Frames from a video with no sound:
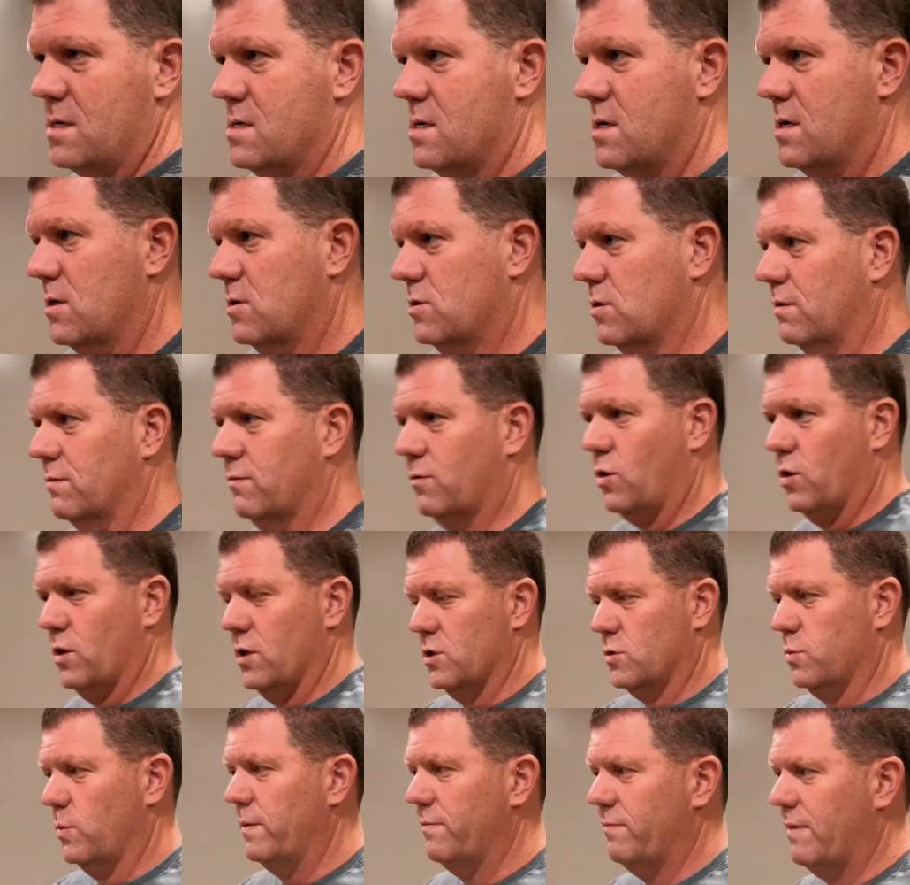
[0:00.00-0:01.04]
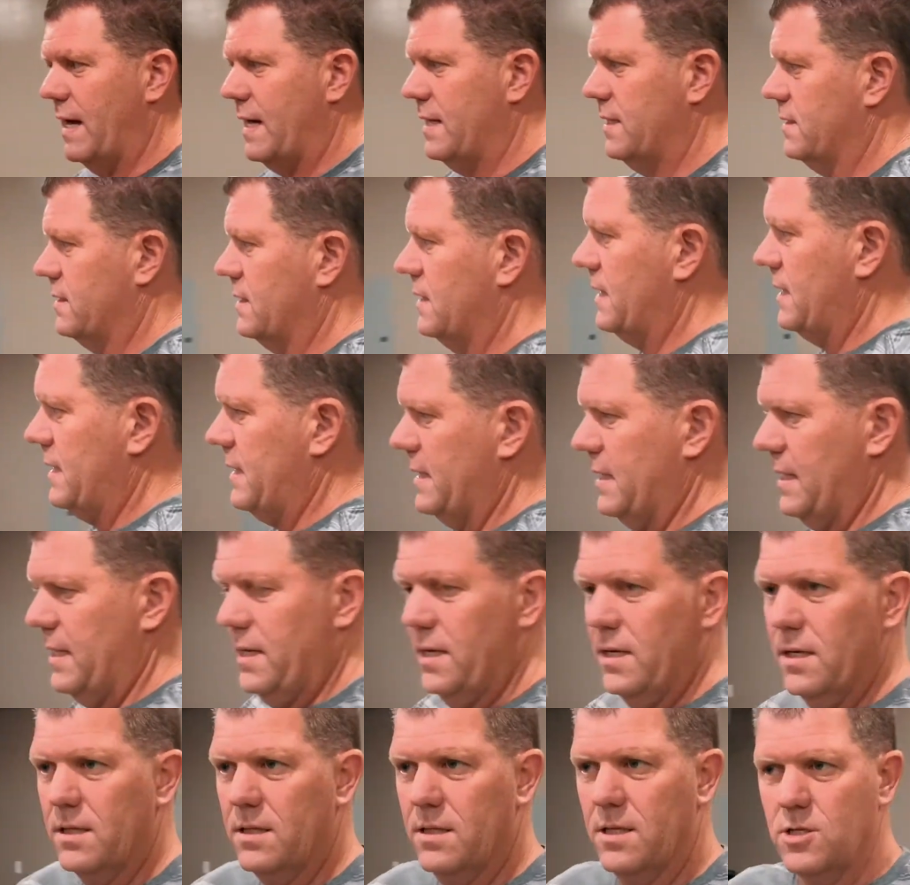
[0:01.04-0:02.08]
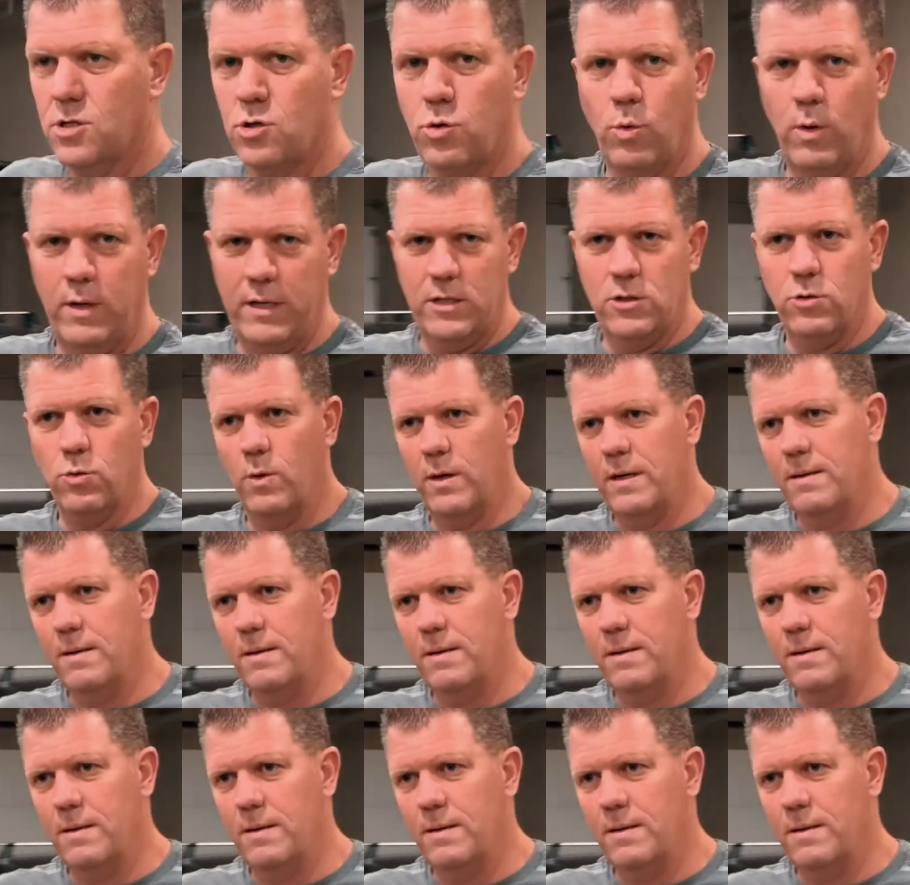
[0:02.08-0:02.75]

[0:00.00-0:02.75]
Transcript: So of course we've got the 2020